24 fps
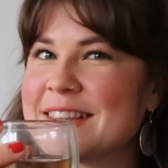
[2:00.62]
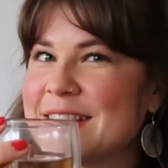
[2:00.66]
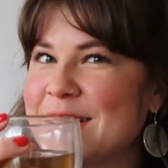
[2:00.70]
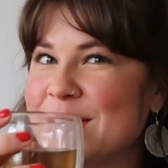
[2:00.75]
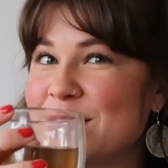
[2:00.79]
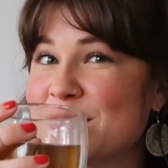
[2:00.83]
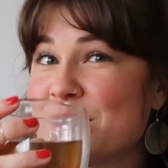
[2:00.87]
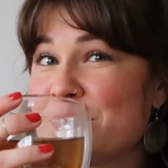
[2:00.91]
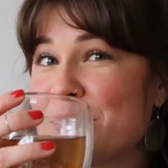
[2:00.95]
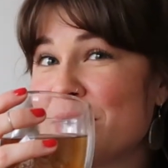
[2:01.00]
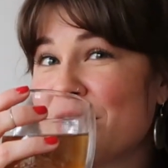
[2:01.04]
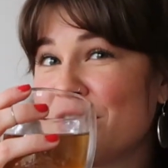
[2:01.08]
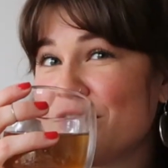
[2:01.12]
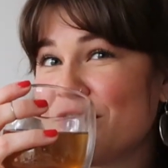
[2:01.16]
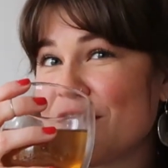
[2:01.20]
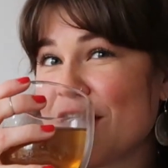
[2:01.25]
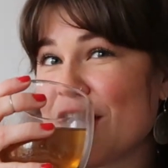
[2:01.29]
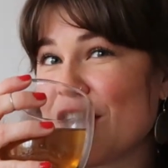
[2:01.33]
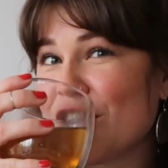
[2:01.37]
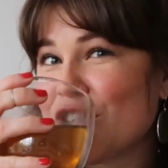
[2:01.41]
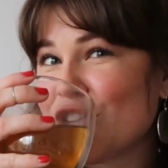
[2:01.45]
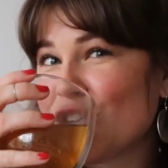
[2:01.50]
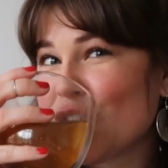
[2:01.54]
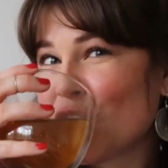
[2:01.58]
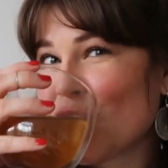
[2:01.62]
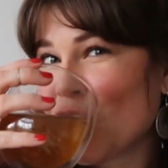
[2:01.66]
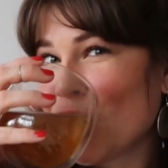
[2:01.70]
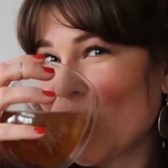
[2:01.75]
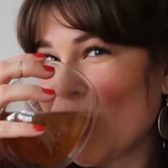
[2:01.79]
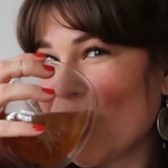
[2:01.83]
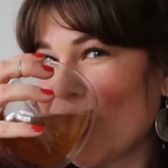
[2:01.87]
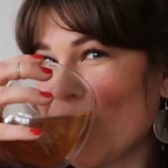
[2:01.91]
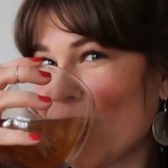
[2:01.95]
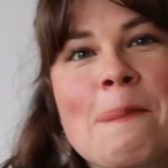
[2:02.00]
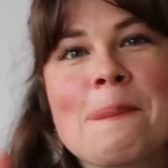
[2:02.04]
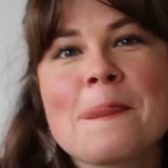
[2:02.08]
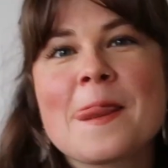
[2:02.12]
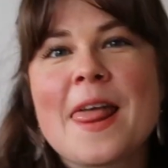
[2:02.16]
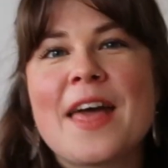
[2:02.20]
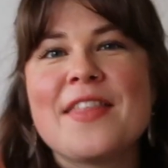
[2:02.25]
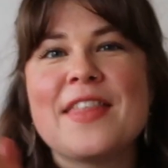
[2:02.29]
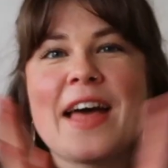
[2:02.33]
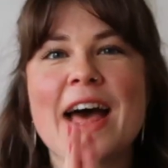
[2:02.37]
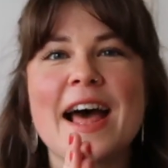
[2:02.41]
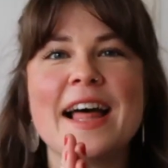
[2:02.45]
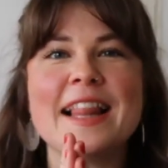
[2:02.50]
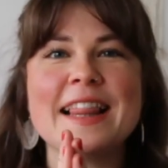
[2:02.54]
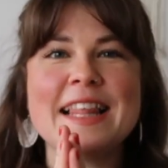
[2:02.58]
These are perfect.
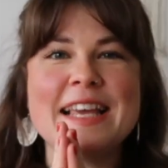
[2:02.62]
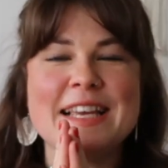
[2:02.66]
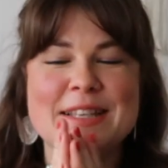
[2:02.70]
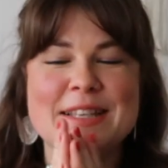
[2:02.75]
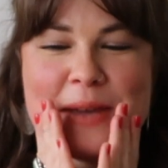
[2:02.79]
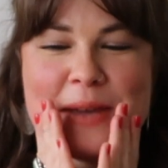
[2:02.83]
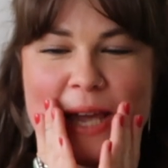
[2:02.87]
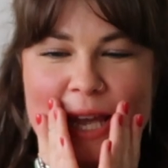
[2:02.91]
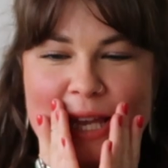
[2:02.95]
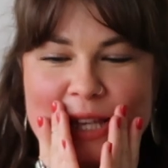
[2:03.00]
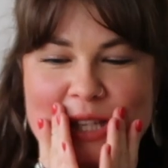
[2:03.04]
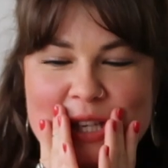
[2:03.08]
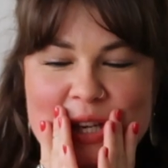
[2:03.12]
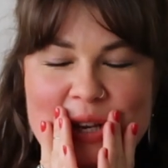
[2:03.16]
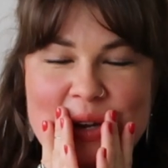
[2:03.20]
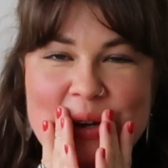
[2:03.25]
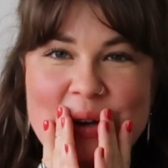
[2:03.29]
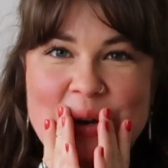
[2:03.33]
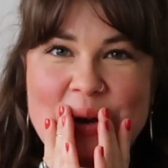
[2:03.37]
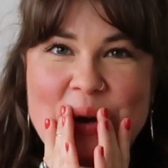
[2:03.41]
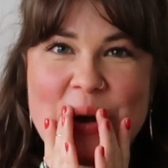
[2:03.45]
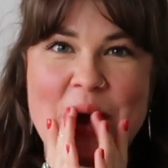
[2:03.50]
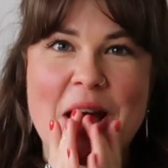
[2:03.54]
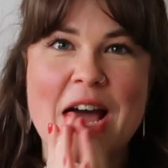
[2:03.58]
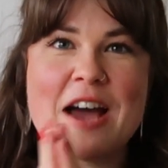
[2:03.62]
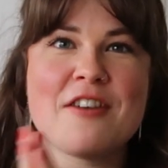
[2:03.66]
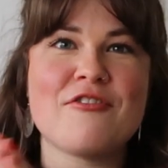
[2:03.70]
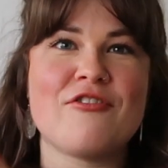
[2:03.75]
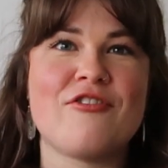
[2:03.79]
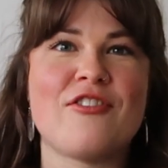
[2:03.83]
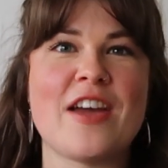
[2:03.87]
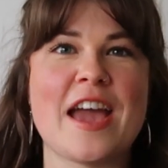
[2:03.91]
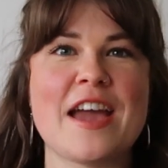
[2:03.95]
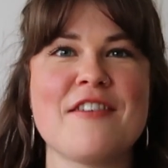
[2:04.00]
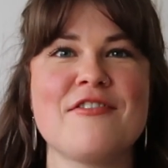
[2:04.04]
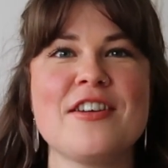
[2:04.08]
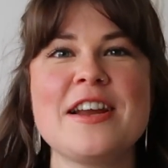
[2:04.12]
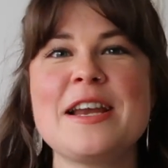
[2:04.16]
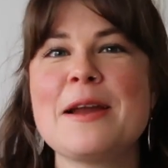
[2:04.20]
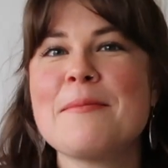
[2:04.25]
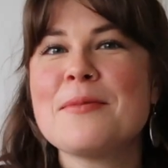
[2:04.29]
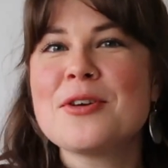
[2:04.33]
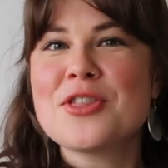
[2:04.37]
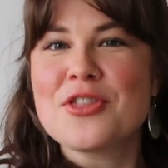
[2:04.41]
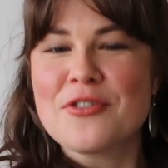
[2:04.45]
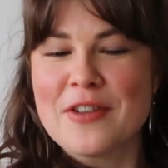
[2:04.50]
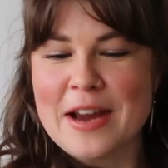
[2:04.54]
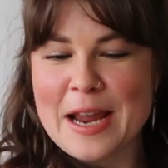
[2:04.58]
That me to favorite
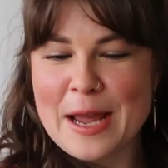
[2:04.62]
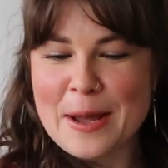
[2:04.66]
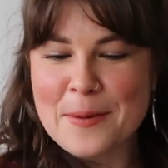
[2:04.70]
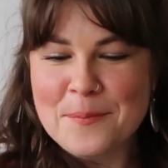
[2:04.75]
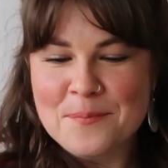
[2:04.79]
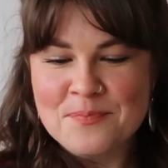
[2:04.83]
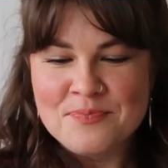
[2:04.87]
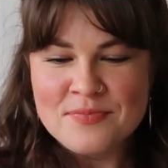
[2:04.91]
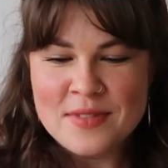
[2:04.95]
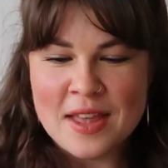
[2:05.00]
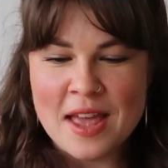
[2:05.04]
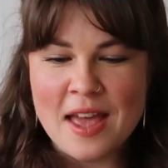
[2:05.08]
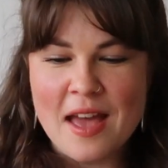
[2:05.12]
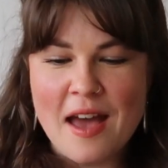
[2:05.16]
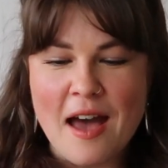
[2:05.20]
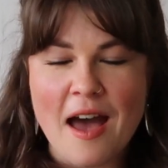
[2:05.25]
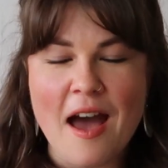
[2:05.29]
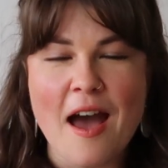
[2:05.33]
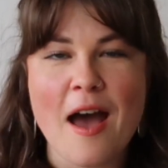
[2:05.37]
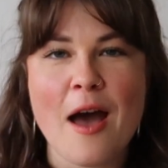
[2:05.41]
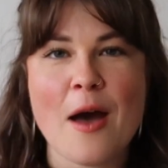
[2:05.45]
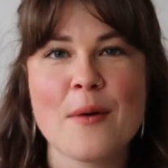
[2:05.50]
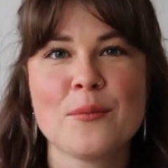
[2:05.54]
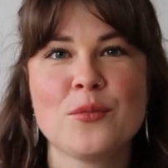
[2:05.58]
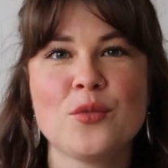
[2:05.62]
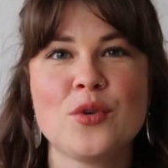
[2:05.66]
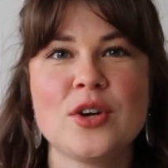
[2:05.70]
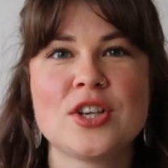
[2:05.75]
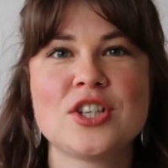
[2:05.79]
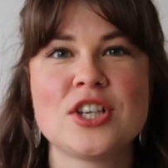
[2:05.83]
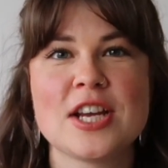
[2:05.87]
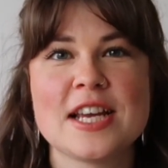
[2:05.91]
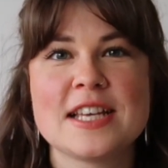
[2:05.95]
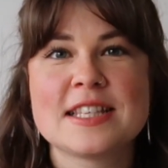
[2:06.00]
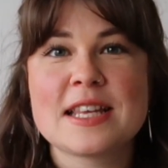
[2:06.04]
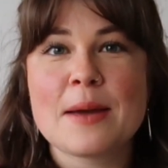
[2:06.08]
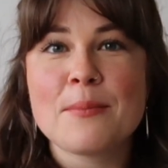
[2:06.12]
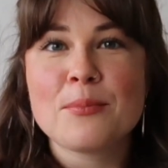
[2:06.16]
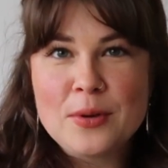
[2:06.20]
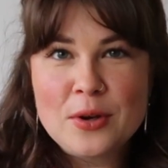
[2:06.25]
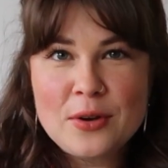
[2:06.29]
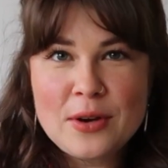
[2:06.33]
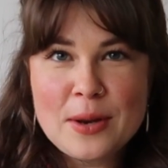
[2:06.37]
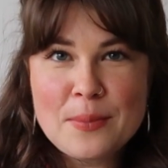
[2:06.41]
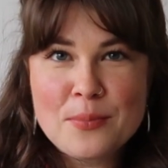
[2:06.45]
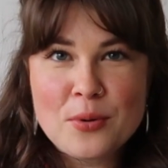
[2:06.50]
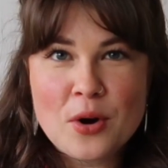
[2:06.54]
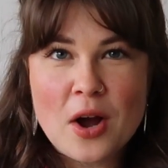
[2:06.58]
number 3, which is a
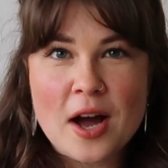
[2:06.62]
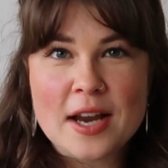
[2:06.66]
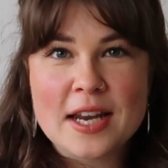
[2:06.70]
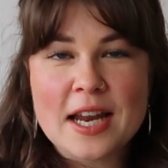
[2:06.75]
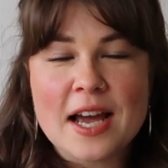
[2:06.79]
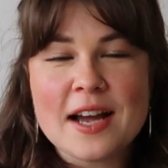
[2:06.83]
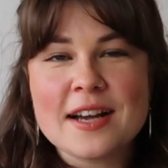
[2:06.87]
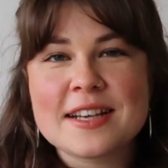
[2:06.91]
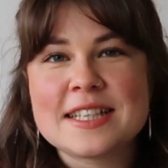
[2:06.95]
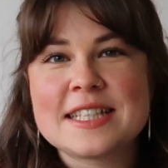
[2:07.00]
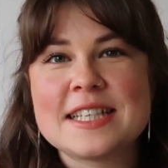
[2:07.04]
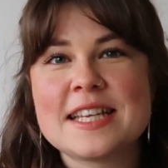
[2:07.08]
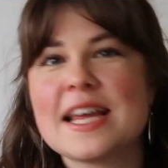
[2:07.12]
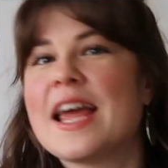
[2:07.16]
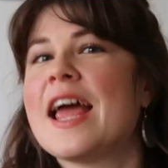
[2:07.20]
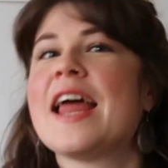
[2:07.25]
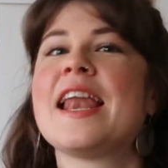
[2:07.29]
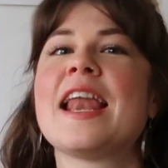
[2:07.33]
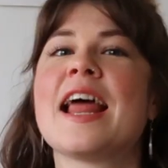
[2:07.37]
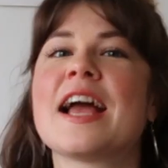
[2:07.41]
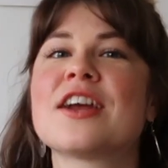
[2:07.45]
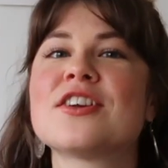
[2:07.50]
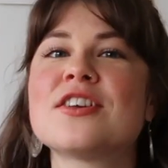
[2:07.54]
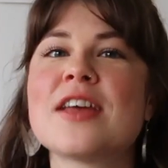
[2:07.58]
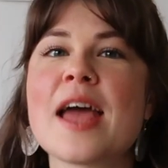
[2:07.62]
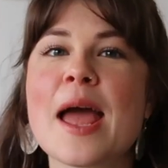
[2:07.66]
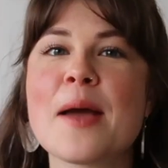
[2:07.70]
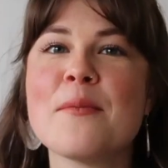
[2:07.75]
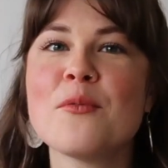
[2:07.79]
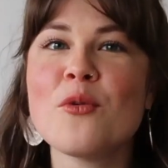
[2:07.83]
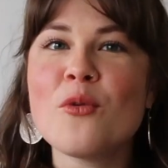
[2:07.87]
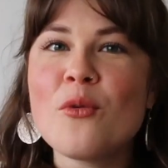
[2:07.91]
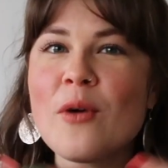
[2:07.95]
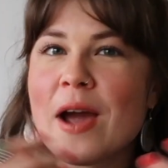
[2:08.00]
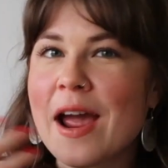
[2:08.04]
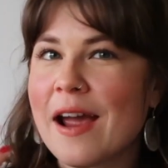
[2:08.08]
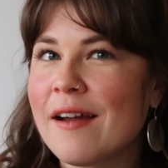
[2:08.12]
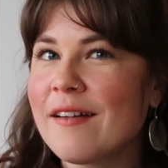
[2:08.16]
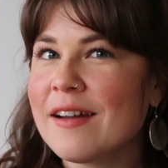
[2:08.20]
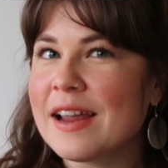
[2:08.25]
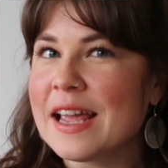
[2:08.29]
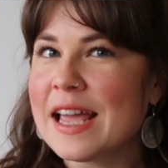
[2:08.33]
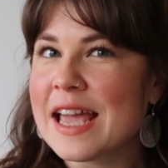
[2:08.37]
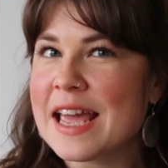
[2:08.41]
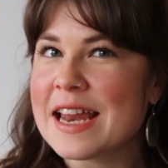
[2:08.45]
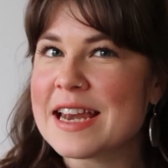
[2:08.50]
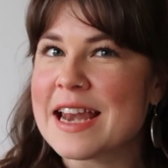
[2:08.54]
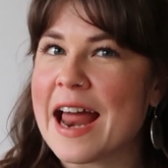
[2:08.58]
beauty product, and actually I'm
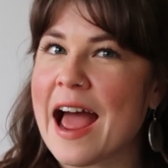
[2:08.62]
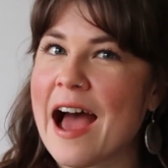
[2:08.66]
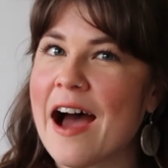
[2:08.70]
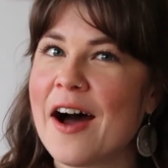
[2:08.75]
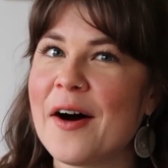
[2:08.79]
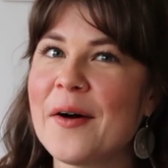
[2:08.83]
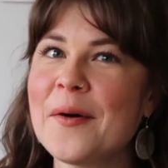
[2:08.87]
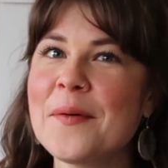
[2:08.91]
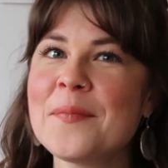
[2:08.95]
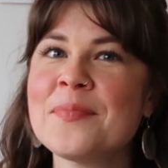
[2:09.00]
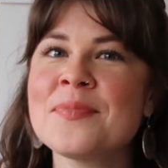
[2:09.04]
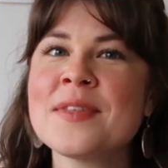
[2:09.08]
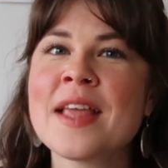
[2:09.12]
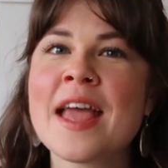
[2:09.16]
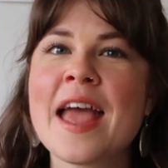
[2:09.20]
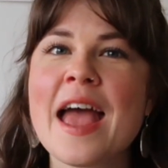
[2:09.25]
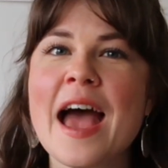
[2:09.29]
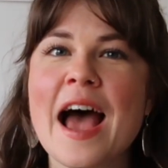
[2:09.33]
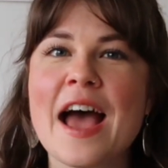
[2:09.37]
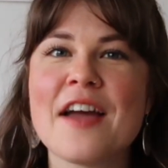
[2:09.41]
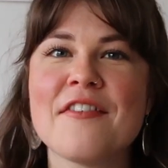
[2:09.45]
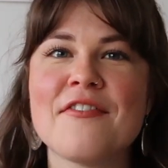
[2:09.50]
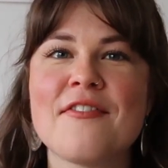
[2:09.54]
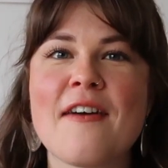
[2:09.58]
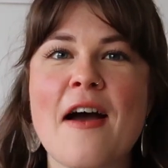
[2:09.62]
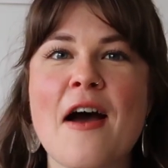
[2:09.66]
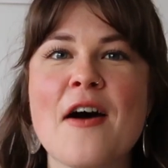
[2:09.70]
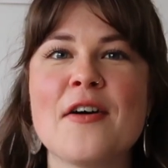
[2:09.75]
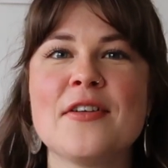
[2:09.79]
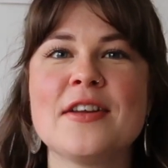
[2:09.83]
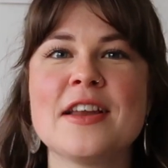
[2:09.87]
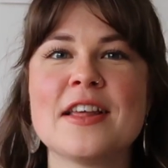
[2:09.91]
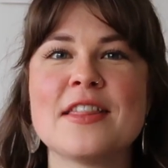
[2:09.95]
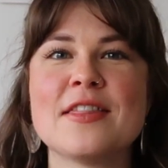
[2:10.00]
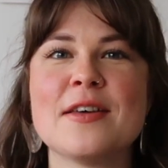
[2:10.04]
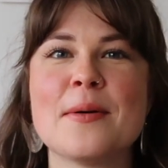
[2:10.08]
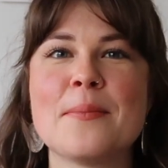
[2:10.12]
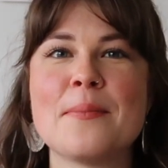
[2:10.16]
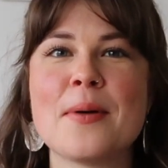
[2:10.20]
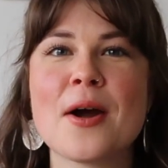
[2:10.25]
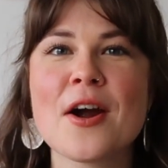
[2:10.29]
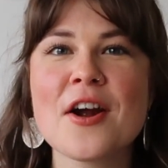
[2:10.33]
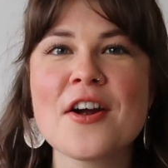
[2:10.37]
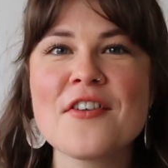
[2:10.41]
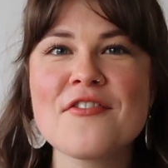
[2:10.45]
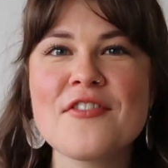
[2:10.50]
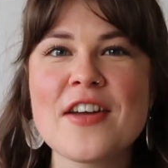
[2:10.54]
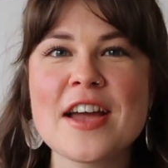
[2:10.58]
wearing it now. I found the
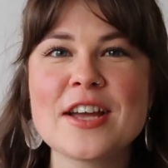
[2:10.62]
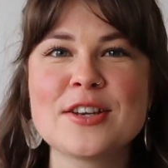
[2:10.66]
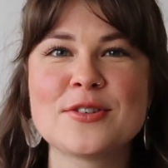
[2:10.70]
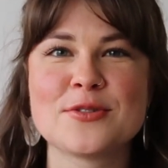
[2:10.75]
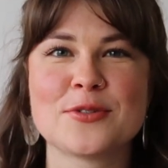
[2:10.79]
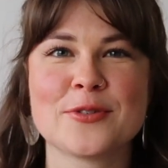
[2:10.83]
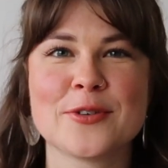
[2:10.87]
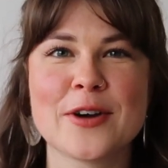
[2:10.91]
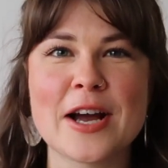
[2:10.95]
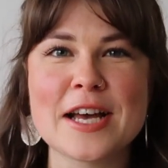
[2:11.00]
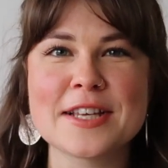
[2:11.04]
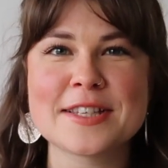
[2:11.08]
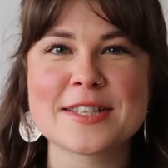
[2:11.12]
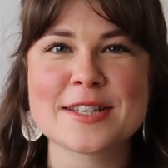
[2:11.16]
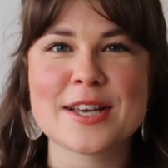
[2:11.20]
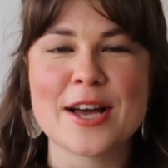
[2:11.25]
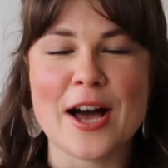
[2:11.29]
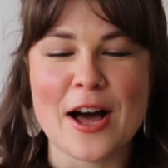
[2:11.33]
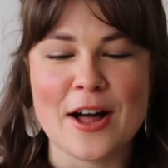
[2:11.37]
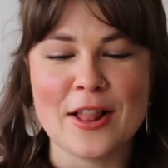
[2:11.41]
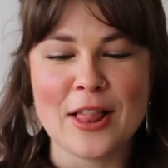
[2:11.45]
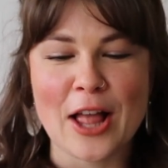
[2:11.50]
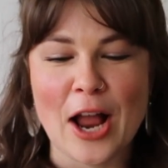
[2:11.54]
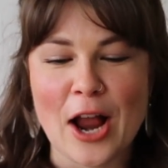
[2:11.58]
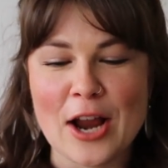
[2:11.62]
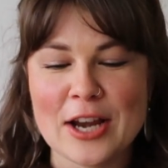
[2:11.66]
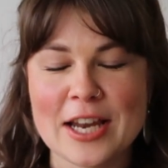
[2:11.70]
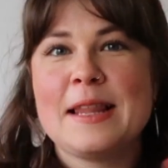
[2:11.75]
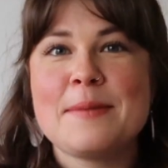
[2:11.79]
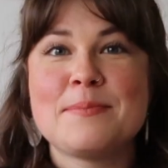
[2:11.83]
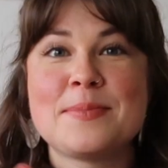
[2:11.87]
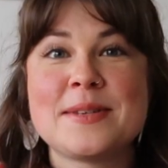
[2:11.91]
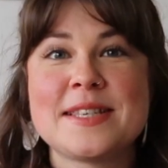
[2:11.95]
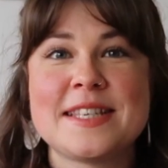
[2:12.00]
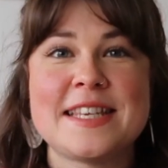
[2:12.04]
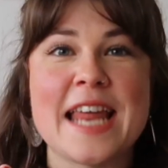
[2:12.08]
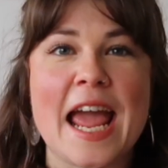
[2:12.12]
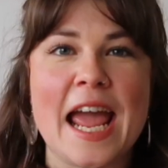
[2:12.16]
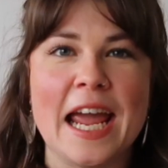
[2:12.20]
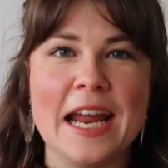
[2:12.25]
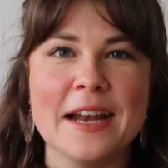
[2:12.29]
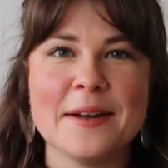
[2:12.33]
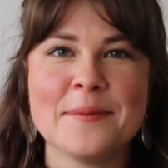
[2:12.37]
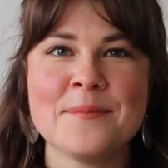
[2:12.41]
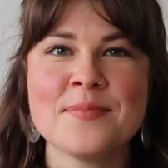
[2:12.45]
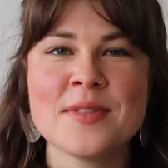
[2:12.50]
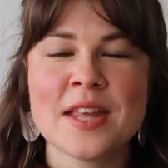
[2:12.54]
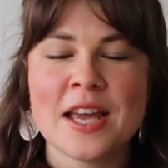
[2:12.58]
perfect rust colored lip
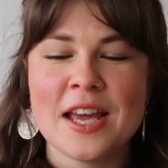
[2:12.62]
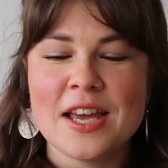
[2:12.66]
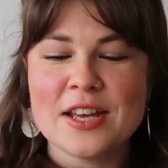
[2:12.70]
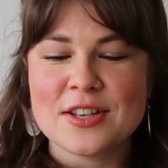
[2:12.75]
stain.